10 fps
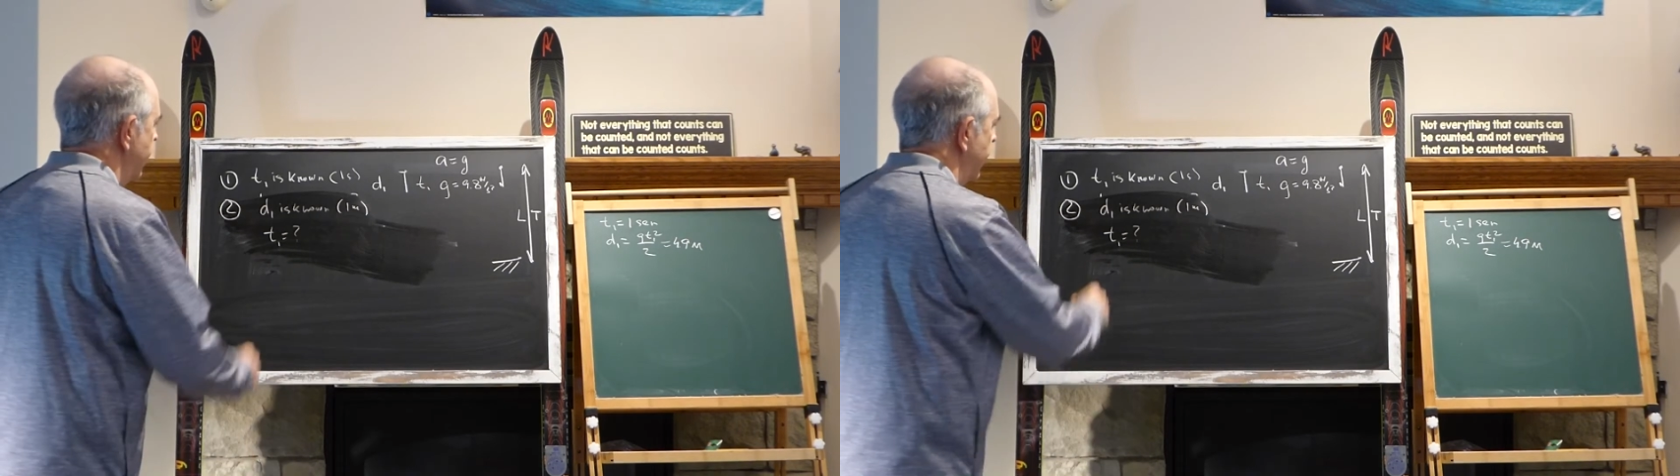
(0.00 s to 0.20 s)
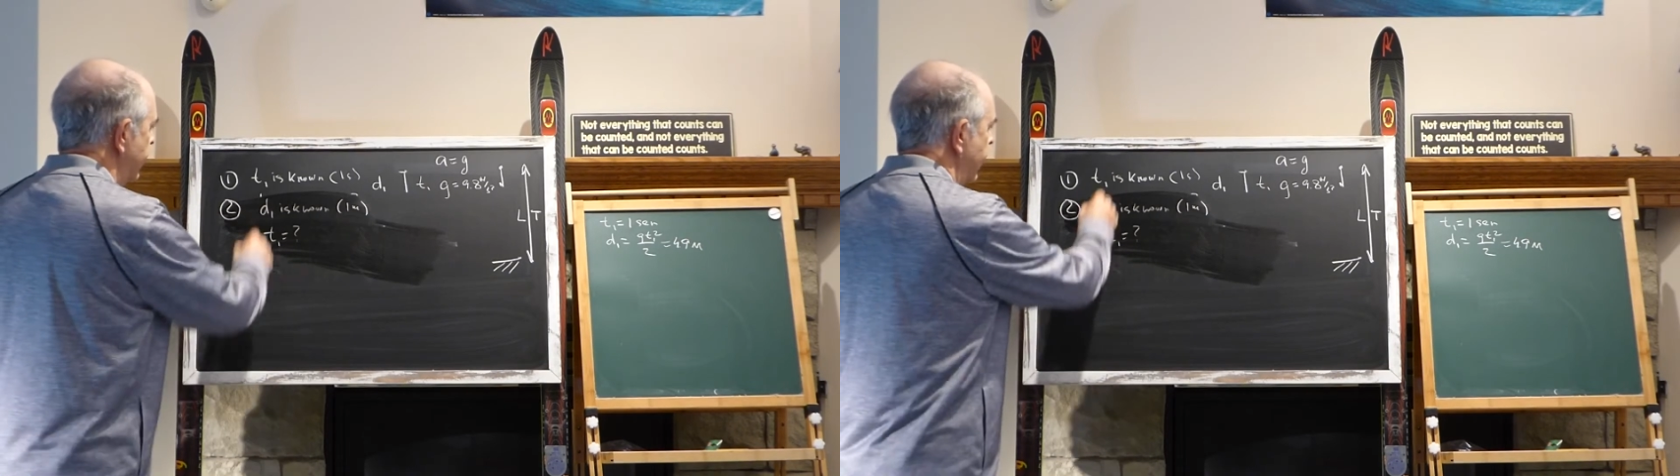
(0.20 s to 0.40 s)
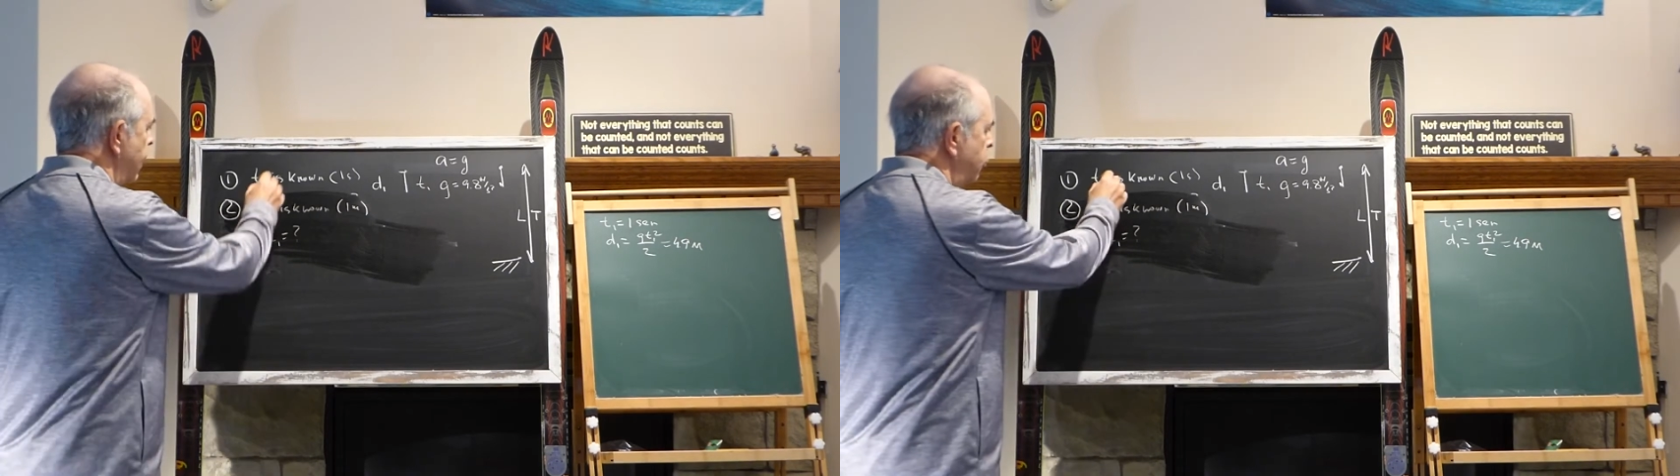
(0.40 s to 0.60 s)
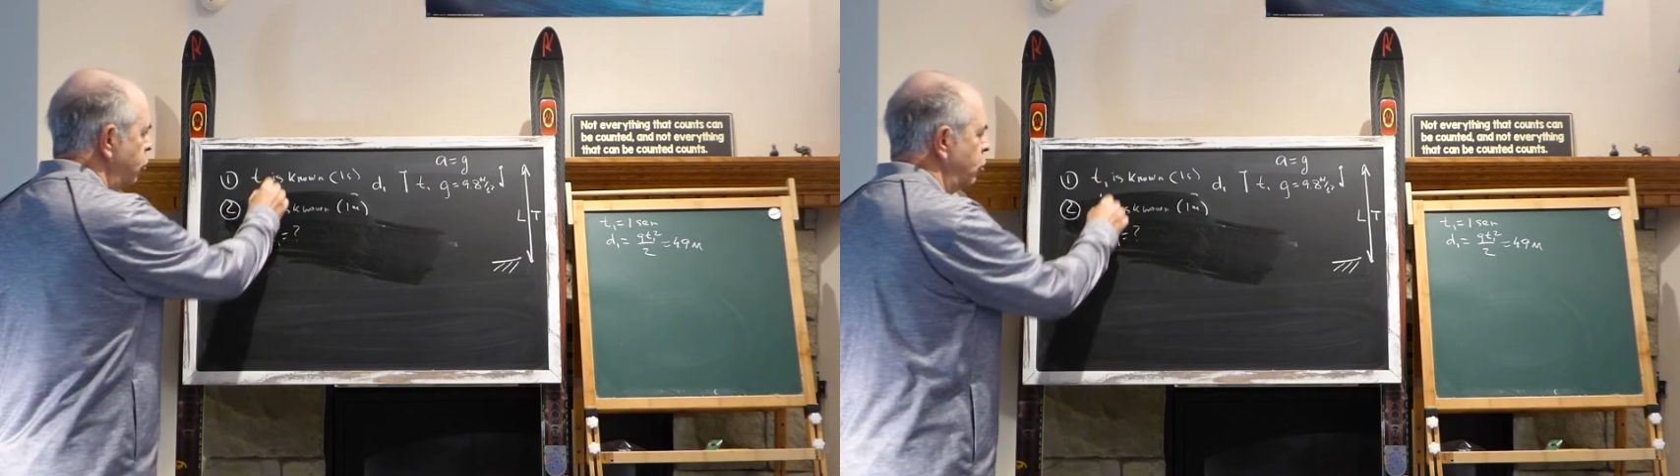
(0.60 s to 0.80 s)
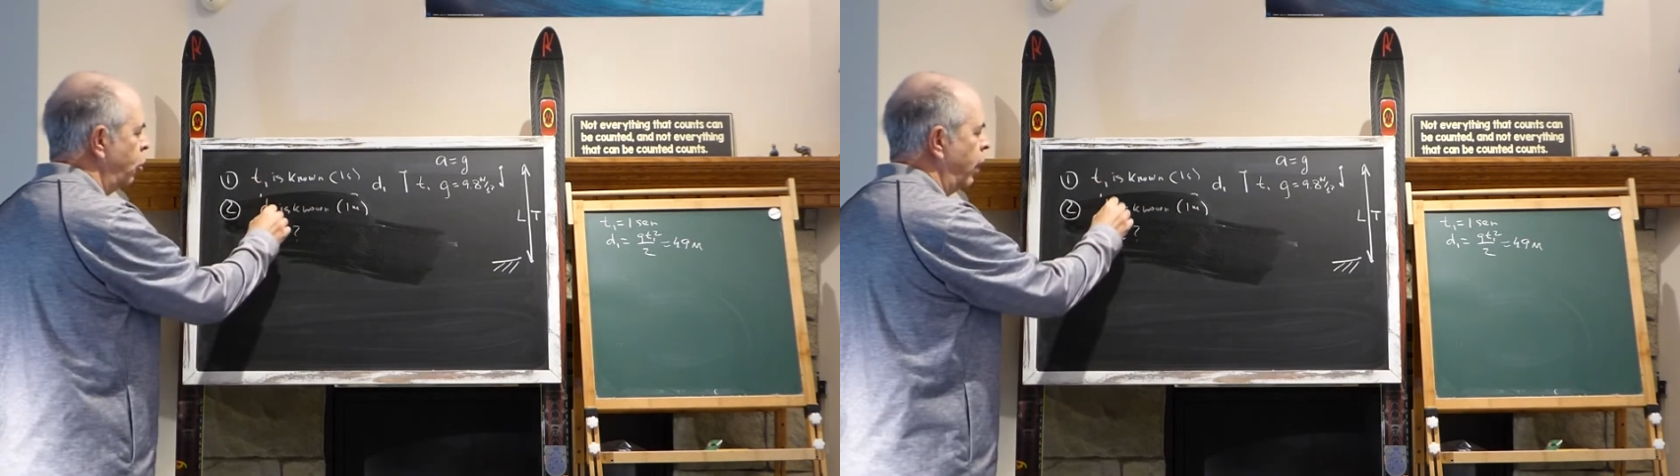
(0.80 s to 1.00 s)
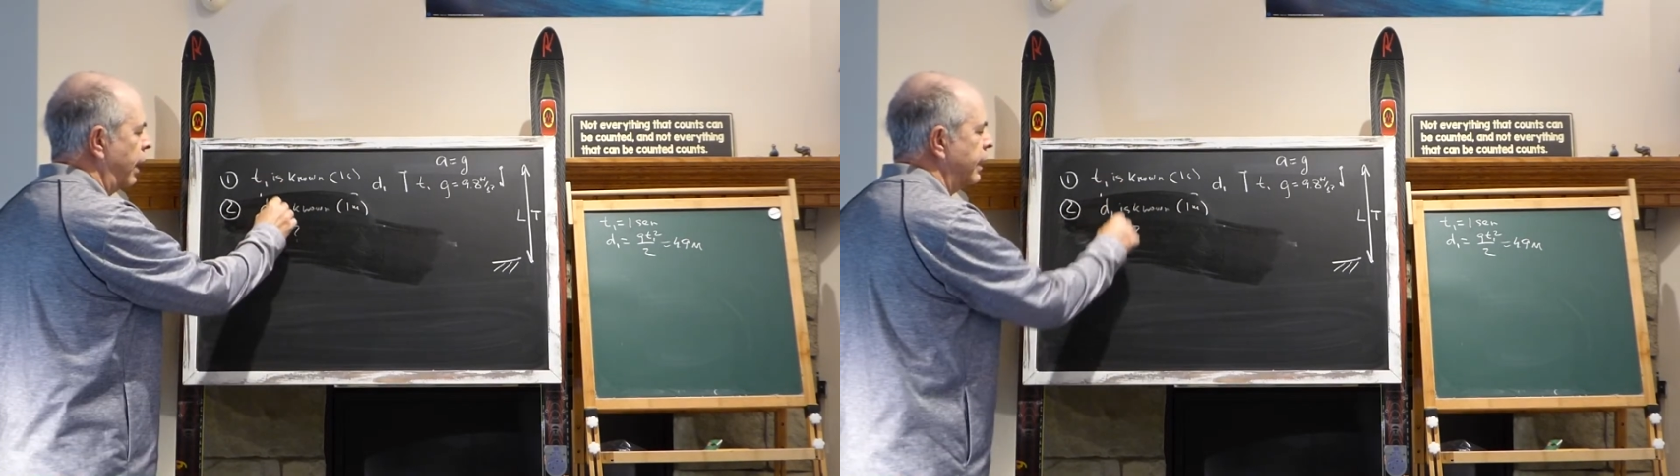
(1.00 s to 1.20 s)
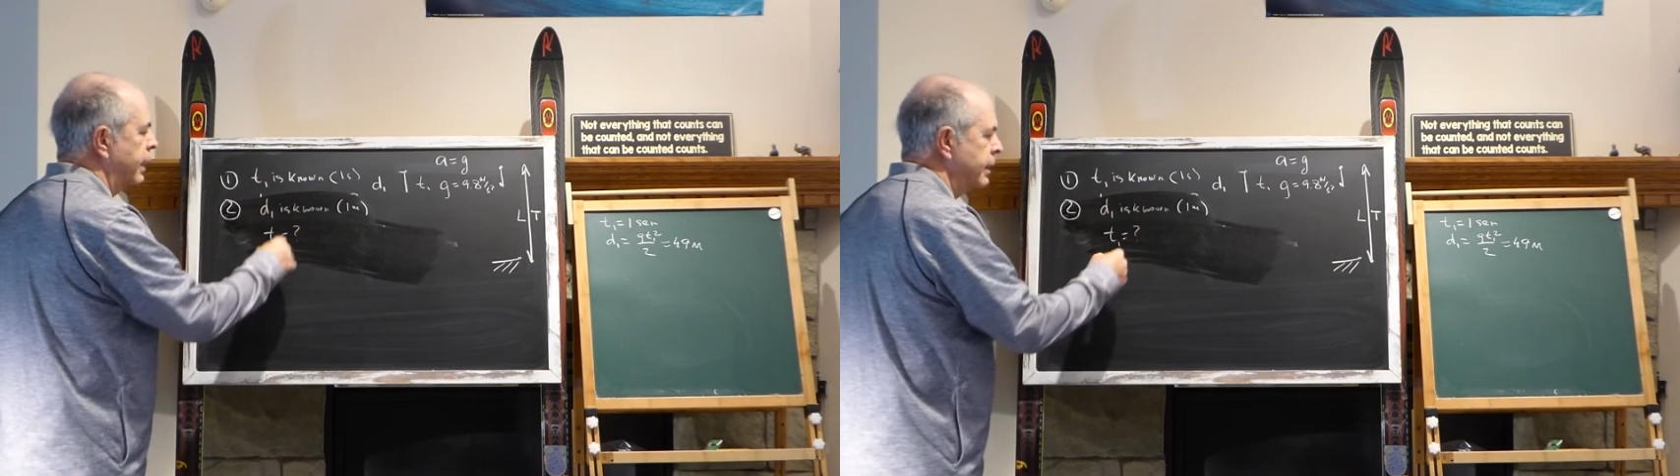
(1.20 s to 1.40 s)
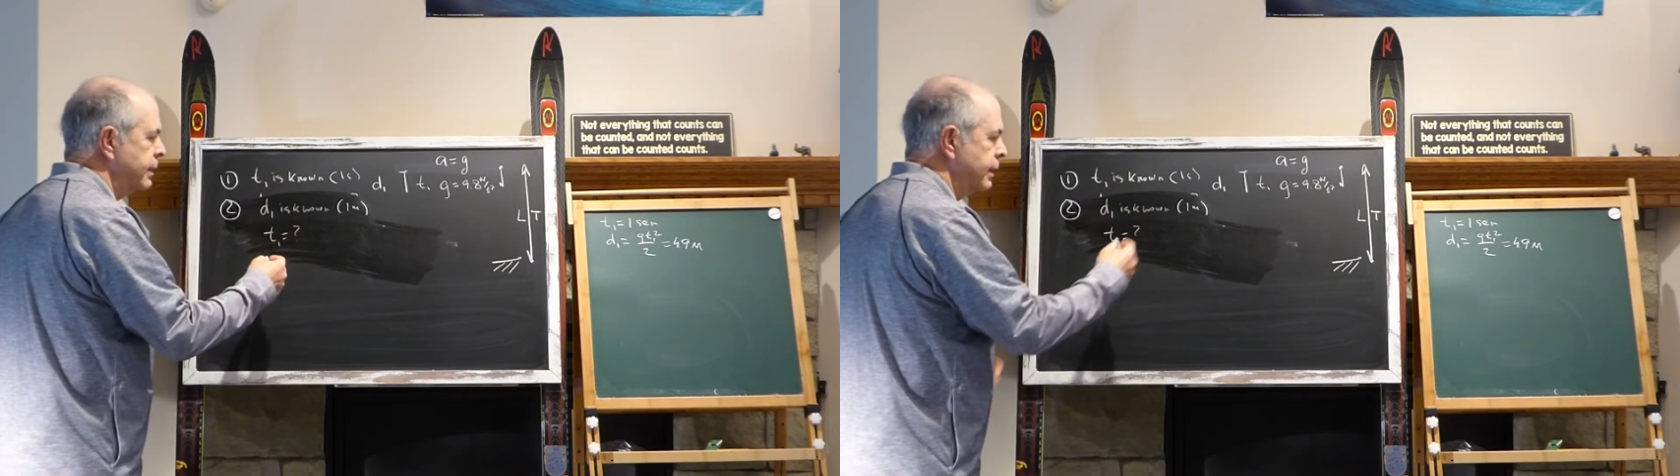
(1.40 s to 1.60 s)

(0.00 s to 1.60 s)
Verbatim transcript: And I put 1 and